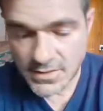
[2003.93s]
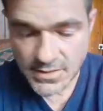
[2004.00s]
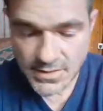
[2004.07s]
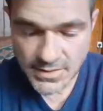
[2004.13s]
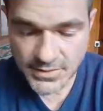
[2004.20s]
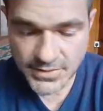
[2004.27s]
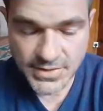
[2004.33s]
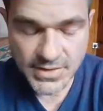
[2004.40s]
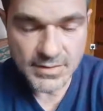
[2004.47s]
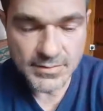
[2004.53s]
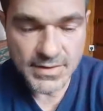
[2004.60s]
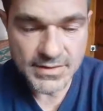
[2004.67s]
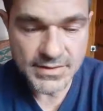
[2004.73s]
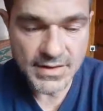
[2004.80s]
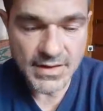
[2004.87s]
and think
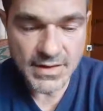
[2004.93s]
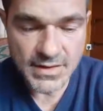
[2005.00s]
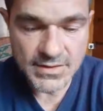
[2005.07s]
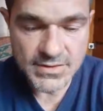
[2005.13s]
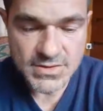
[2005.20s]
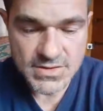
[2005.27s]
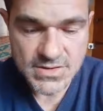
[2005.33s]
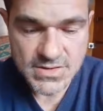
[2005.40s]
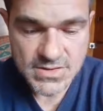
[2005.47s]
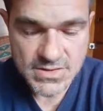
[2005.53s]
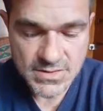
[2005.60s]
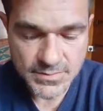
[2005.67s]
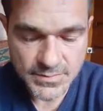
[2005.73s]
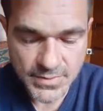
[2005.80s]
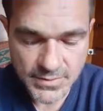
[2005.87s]
about the 8 inches
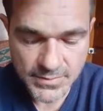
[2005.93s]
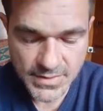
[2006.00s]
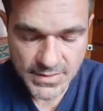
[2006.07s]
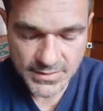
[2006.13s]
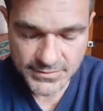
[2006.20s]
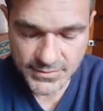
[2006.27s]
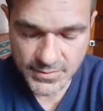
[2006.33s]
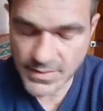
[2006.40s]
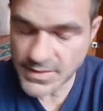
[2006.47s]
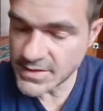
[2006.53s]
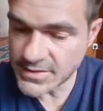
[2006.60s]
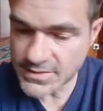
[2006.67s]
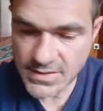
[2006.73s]
per mile squared.